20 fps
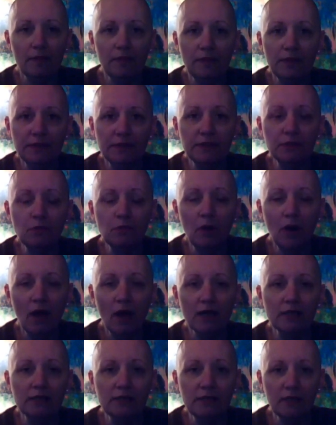This is what
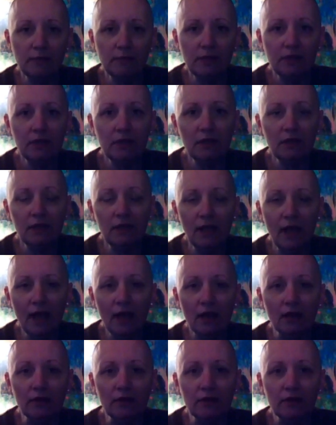I accepted and
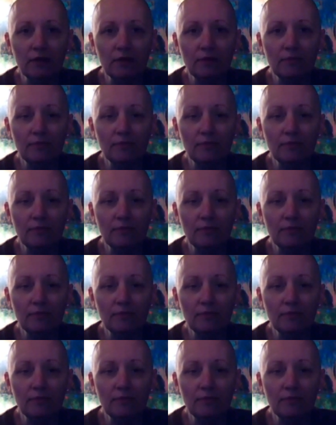allowed.